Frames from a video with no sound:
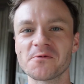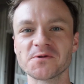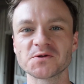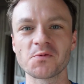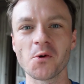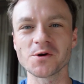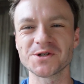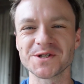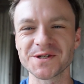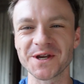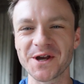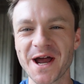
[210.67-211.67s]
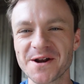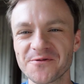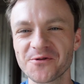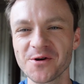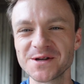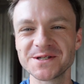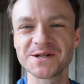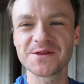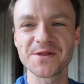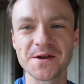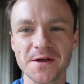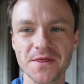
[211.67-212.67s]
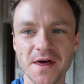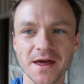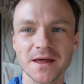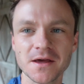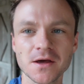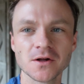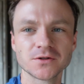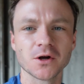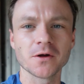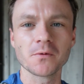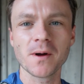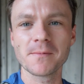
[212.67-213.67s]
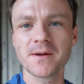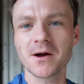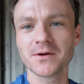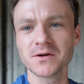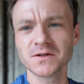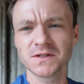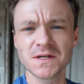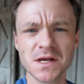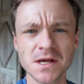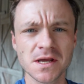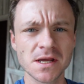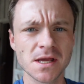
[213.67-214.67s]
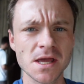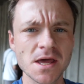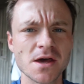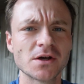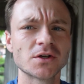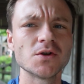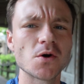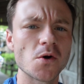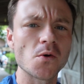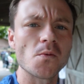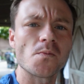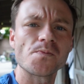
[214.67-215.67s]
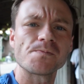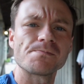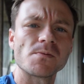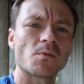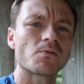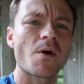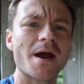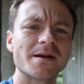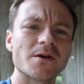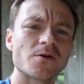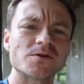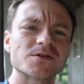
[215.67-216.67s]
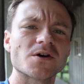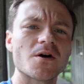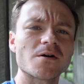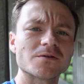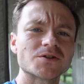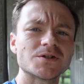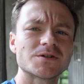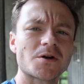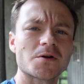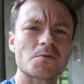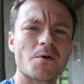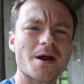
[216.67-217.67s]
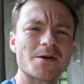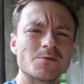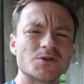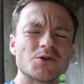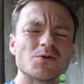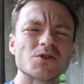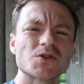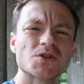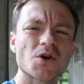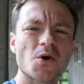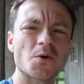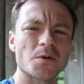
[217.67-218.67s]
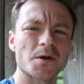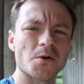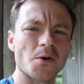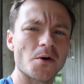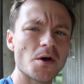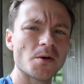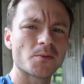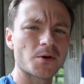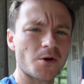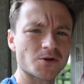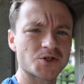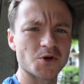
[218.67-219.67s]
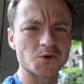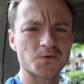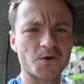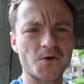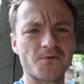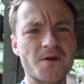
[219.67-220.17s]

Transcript: of this porch, it's like kind of crazy to think that Dolly might be out here singing, you know, writing her songs. She started writing when she was so little, putting on shows for her